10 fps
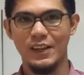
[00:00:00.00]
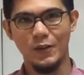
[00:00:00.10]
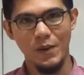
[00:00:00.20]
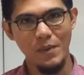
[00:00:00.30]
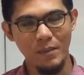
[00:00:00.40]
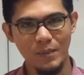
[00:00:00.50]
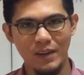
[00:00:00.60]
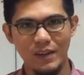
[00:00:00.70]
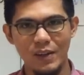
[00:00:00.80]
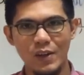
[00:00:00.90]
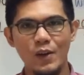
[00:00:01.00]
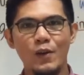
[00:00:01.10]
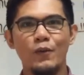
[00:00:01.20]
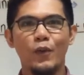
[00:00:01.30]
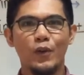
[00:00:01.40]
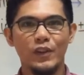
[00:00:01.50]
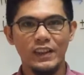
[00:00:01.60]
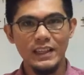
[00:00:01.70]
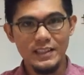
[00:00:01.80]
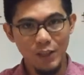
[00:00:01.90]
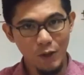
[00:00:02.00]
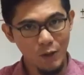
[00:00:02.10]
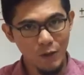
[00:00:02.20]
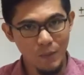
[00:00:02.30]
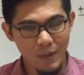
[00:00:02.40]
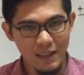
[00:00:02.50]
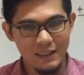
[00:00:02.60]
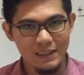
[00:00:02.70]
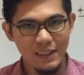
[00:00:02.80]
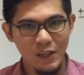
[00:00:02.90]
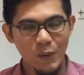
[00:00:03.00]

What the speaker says: Remember, for this whole month,